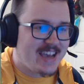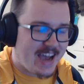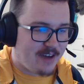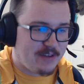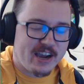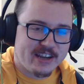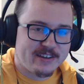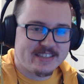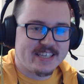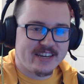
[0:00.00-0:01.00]
I'm not going
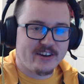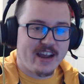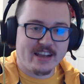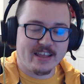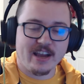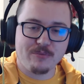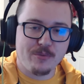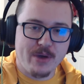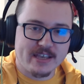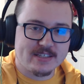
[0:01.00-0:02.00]
to sit here and act like I'm the
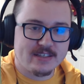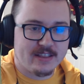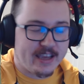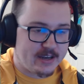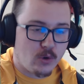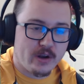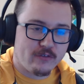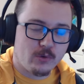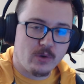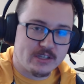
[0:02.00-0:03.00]
best, like no one
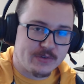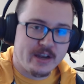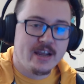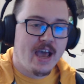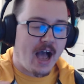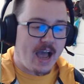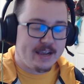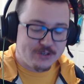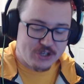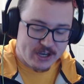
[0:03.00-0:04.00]
ever was, right? I
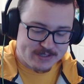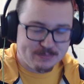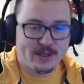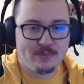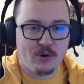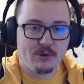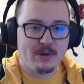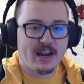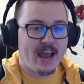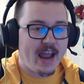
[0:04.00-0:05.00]
just play
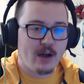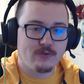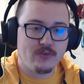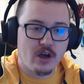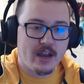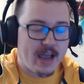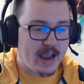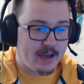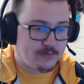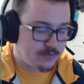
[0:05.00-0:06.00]
Pokemon. I have fun. I
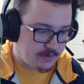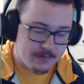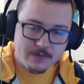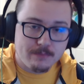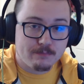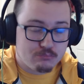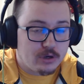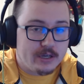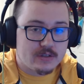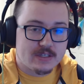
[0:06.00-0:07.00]
have some
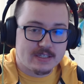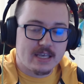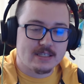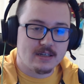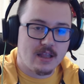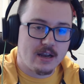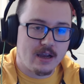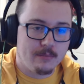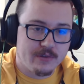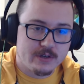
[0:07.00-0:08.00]
pretty good success in a lot of
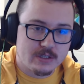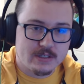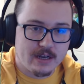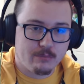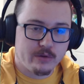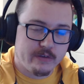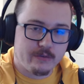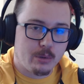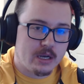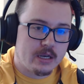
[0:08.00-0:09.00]
competitions that I've
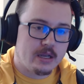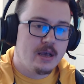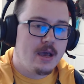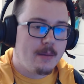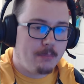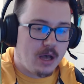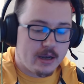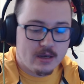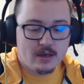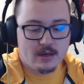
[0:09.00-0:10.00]
participated in. But
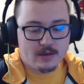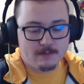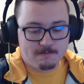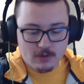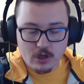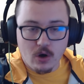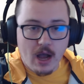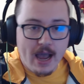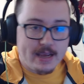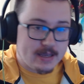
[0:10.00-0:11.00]
you know,
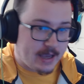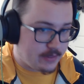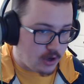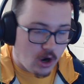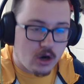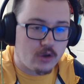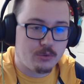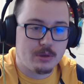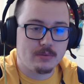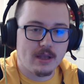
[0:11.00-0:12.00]
I, I, there are other
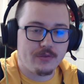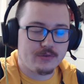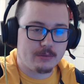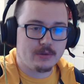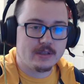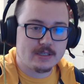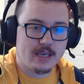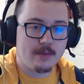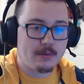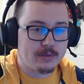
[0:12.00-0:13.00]
people out there that play this
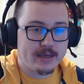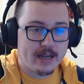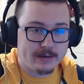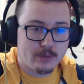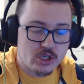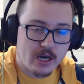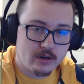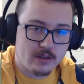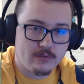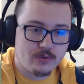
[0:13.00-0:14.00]
game and played at a much higher
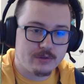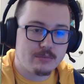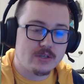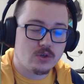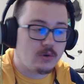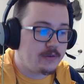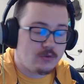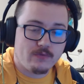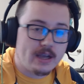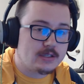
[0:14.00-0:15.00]
level than me. So if you
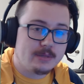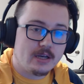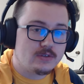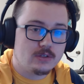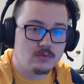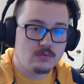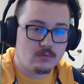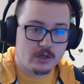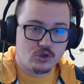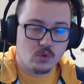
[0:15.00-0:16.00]
find somebody else you
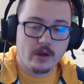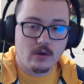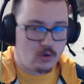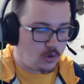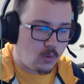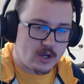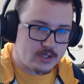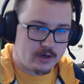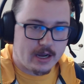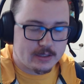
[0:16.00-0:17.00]
enjoy, go watch
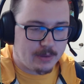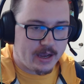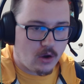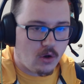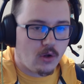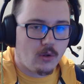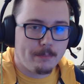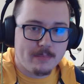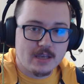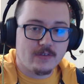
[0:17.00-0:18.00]
their guides by all
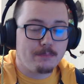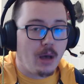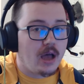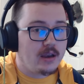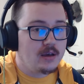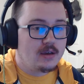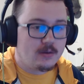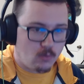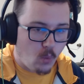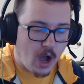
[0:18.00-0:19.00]
means. But
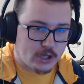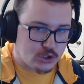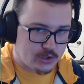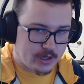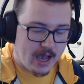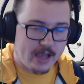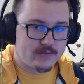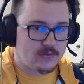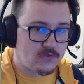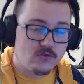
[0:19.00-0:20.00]
watch guides;
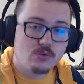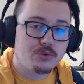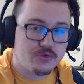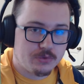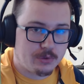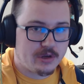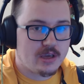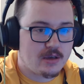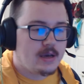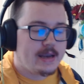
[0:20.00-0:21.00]
it's super super key.